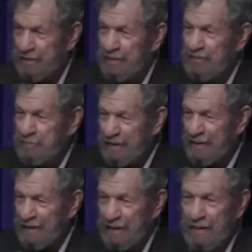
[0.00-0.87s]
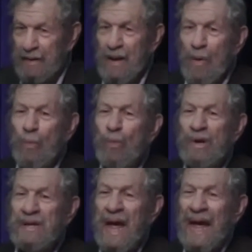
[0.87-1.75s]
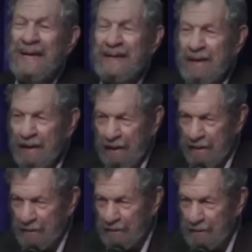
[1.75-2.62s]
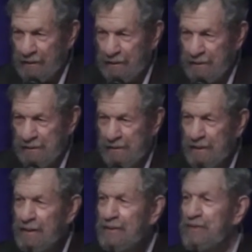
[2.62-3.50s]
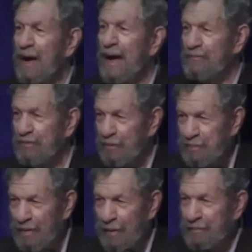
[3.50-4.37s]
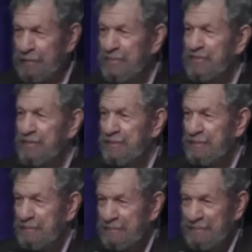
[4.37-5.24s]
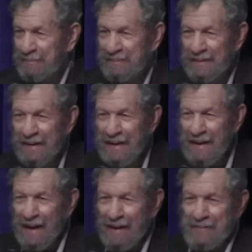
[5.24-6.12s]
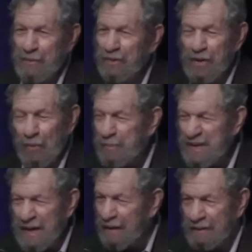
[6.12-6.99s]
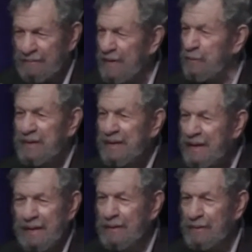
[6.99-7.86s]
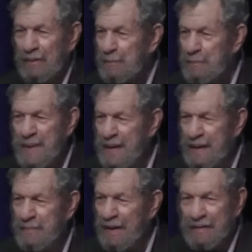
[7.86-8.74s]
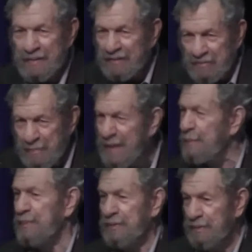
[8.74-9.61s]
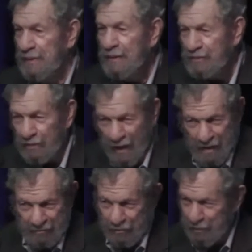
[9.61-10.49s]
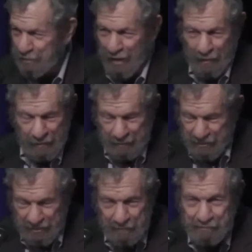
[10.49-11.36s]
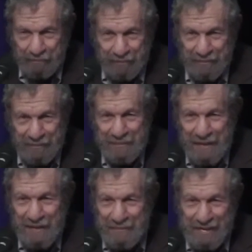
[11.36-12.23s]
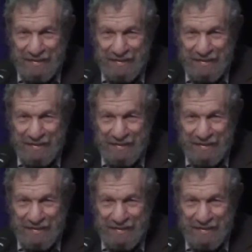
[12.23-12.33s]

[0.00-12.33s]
speaking would kill to have your problems. They would go beyond, they would kill, maim, and dismember to have your problems. But